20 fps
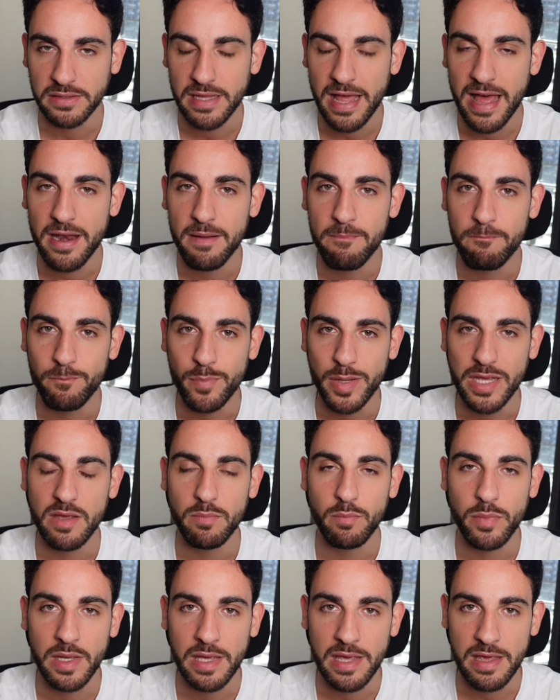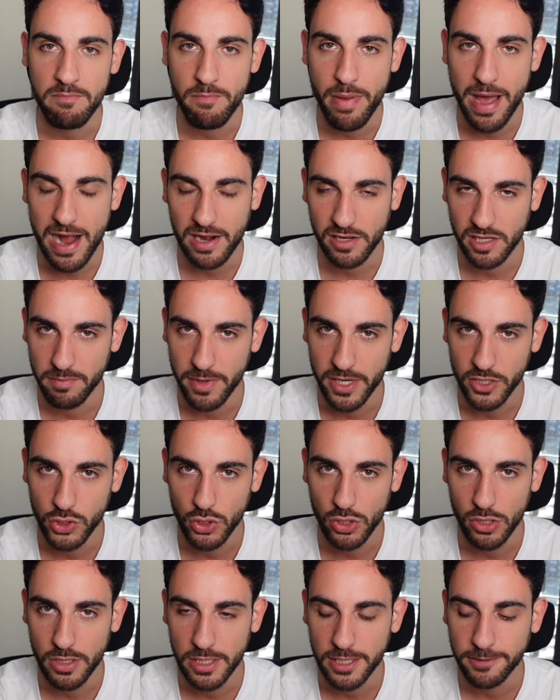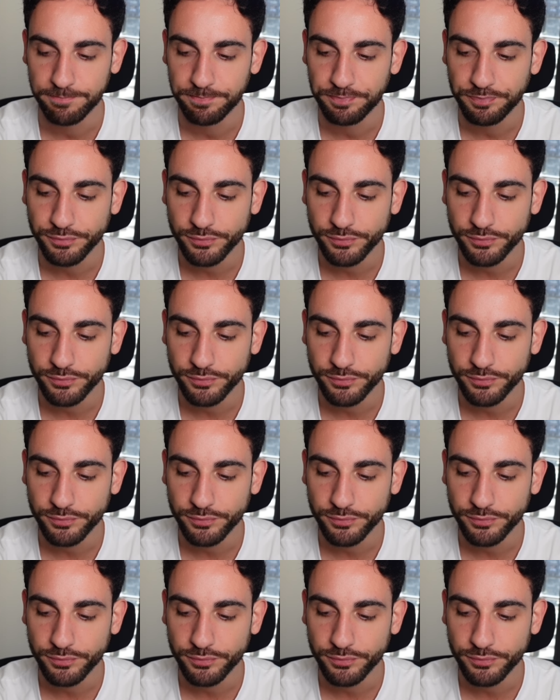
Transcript: So they had a big, big impact on my journey.